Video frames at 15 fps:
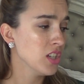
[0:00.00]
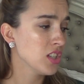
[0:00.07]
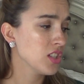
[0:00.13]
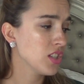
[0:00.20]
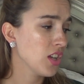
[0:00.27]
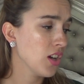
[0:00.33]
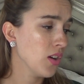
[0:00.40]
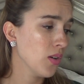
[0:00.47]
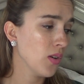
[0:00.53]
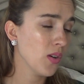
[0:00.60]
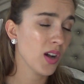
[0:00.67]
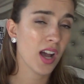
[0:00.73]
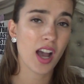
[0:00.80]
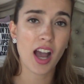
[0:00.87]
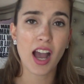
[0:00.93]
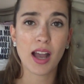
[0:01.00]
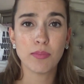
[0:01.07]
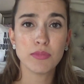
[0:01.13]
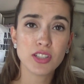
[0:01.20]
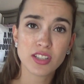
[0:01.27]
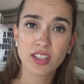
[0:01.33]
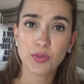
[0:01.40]
So
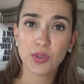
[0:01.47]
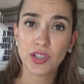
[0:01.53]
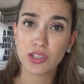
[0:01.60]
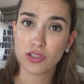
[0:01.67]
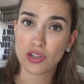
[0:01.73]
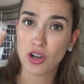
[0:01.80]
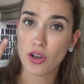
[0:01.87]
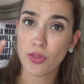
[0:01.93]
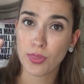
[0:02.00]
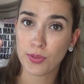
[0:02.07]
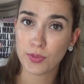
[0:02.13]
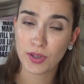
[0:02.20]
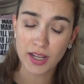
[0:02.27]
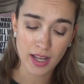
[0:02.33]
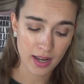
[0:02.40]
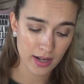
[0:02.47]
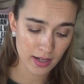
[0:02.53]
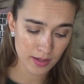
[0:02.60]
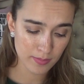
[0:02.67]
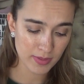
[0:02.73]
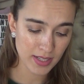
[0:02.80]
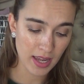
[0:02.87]
I'm just going to draw three
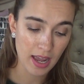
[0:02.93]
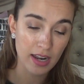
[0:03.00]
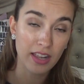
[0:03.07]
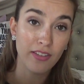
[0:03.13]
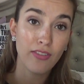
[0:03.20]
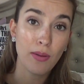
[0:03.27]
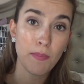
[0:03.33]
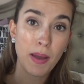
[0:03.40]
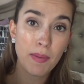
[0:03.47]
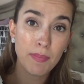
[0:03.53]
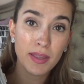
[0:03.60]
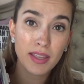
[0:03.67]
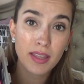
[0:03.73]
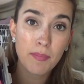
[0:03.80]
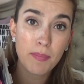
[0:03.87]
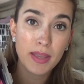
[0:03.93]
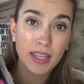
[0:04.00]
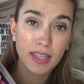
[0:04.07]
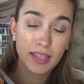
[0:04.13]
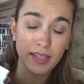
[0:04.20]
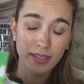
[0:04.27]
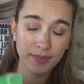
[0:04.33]
items out of my big
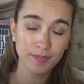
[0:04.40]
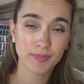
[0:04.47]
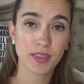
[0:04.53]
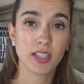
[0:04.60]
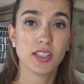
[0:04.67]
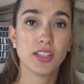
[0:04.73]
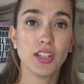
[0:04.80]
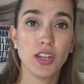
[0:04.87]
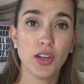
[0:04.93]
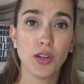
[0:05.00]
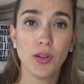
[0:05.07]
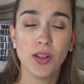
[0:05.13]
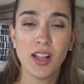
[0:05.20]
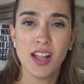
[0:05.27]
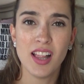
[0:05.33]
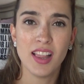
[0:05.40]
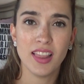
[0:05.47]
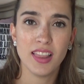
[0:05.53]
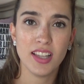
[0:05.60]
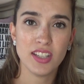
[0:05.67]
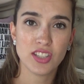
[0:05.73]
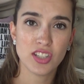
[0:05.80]
bin. So
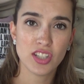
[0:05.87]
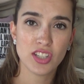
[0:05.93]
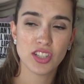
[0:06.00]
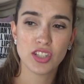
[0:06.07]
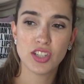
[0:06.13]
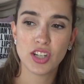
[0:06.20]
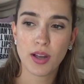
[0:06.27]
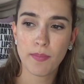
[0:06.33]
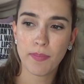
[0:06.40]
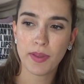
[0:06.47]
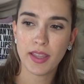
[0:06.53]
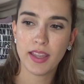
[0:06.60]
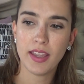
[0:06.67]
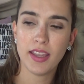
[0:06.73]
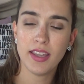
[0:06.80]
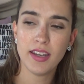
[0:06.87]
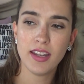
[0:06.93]
let's just jump in.